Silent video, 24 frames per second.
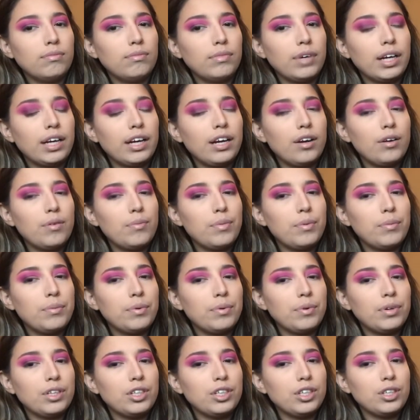I can't remember
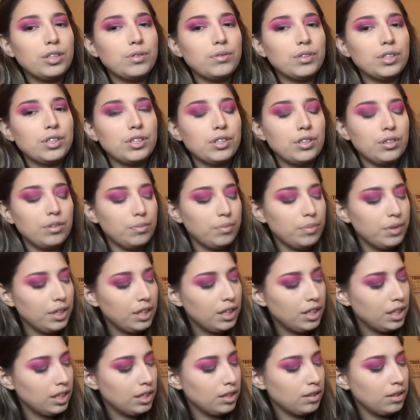what these ones do, but
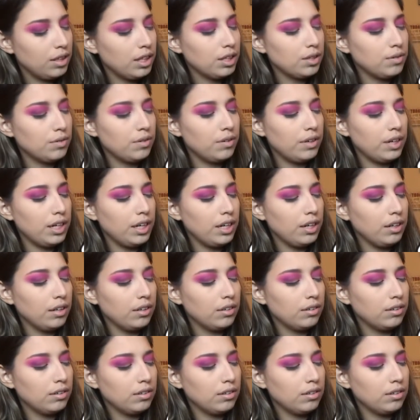this one right here.